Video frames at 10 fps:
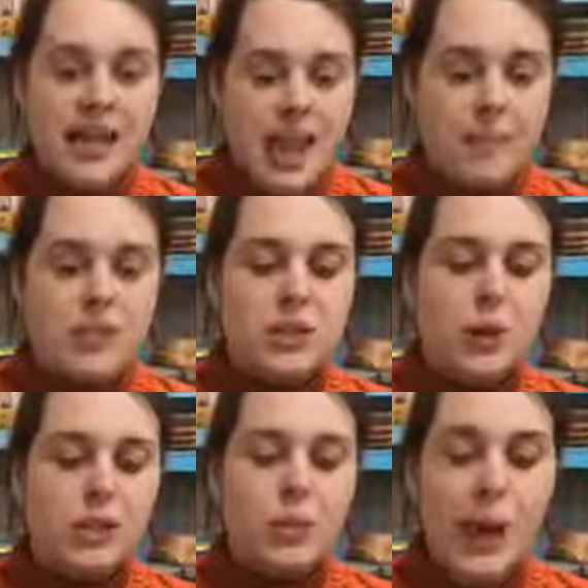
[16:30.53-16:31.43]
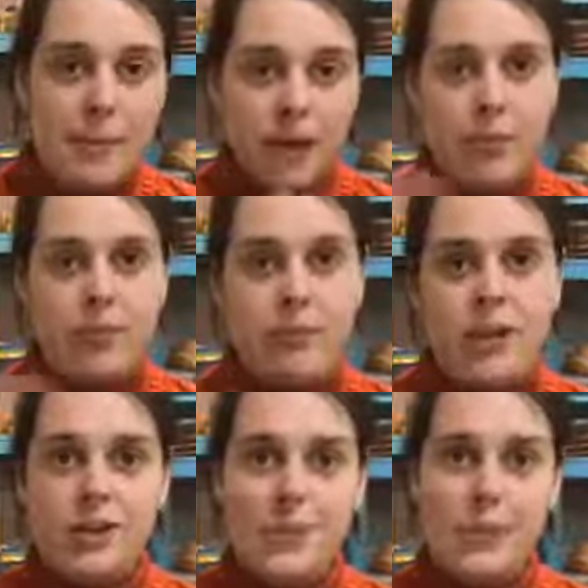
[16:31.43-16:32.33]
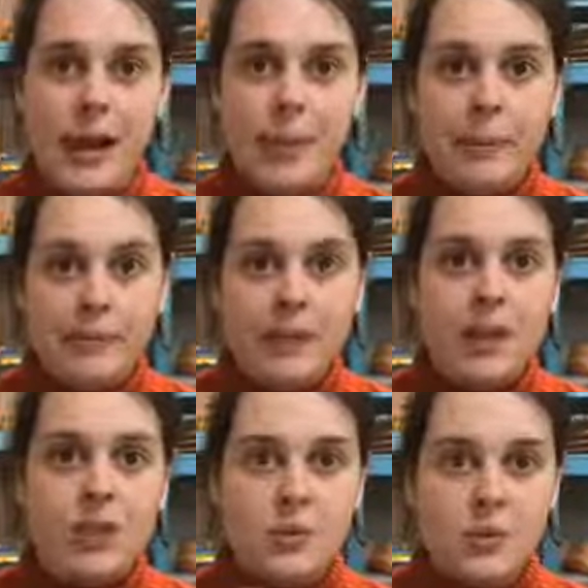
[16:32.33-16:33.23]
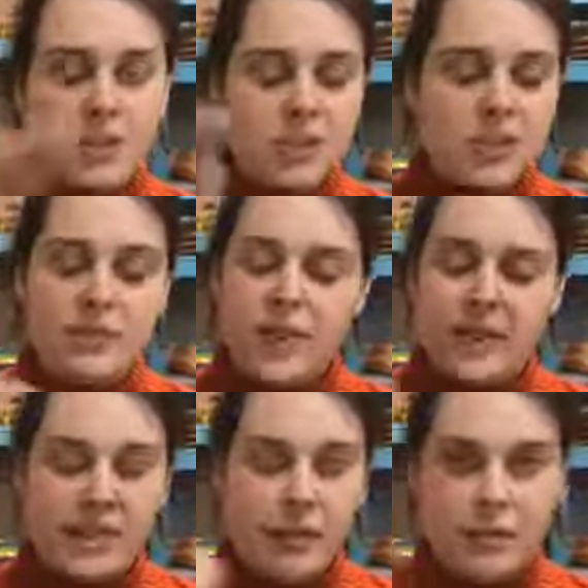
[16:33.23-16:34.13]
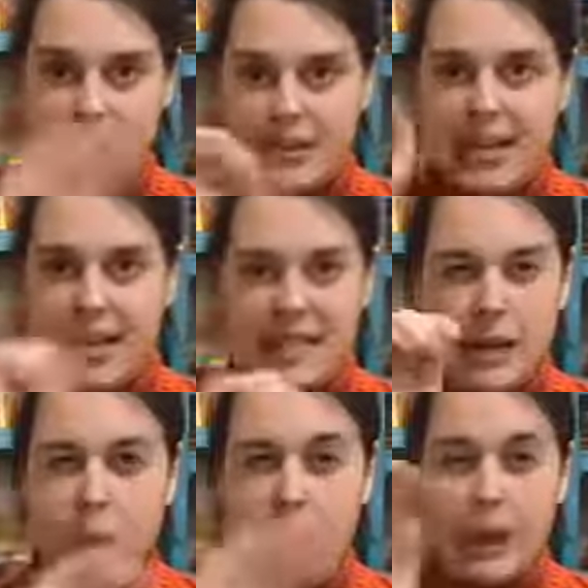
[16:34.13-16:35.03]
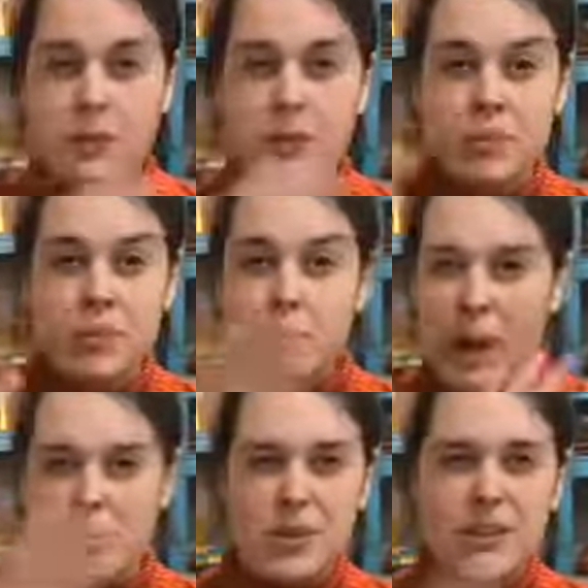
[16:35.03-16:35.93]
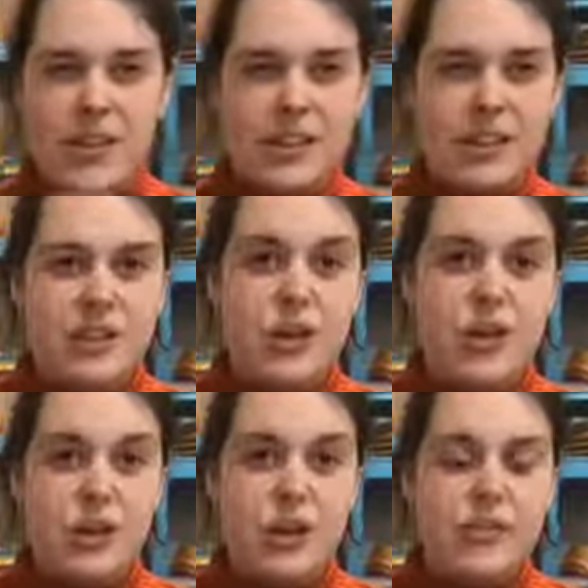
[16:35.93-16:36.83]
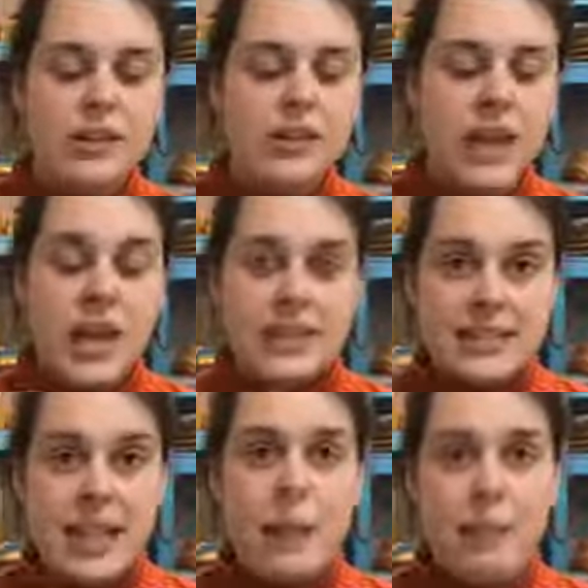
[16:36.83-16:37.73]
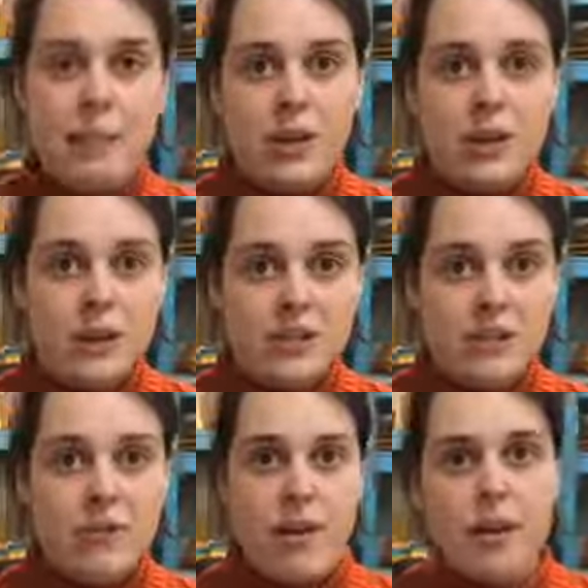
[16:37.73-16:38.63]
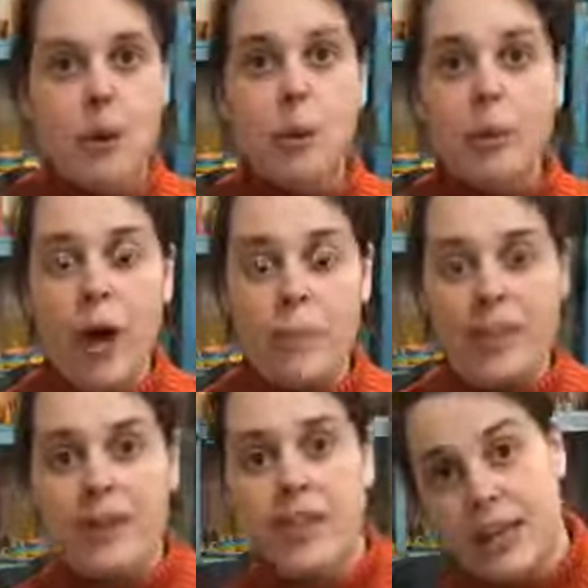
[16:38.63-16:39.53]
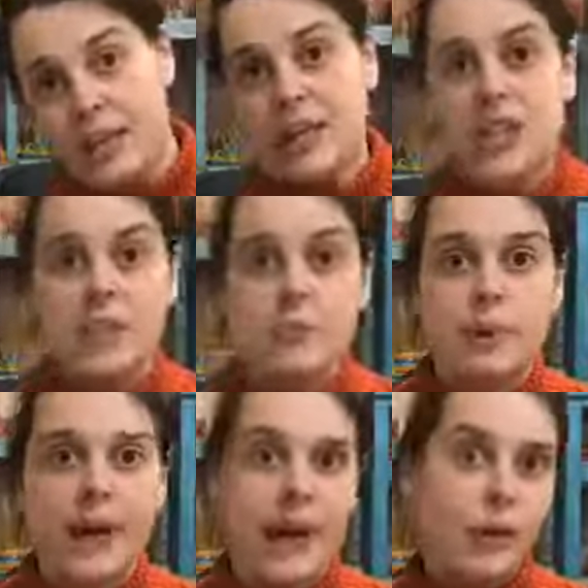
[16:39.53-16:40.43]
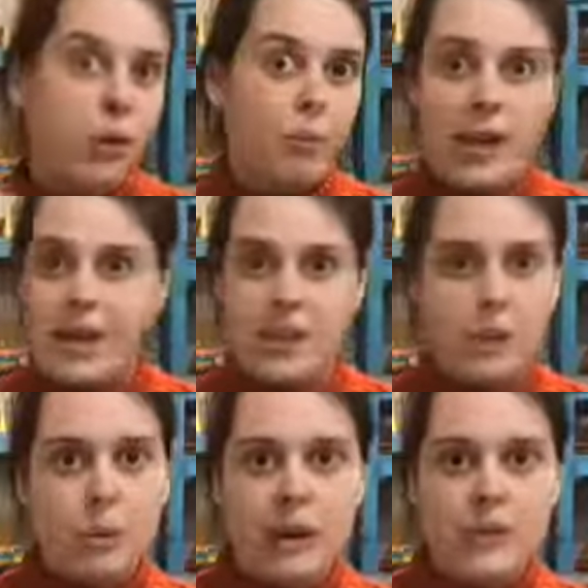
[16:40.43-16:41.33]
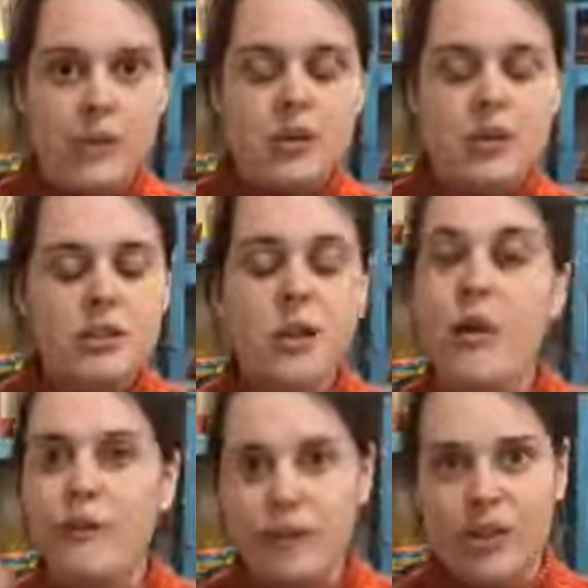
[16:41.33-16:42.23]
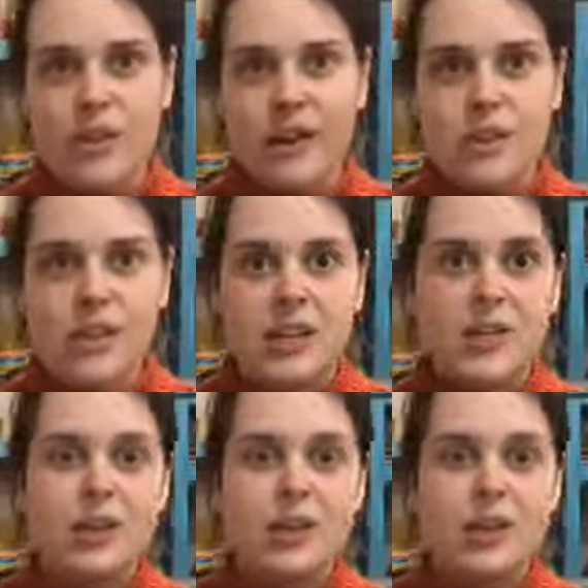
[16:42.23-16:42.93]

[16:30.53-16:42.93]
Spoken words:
Yeah. So I just wipe it out with a reusable wipe. So it's just a very damp, slightly damp wipe. So it just wipes off anything that's on the surface. Snap in my new insert ready to go, and pop that then into the change bag or basket or whatever you're using for the next change.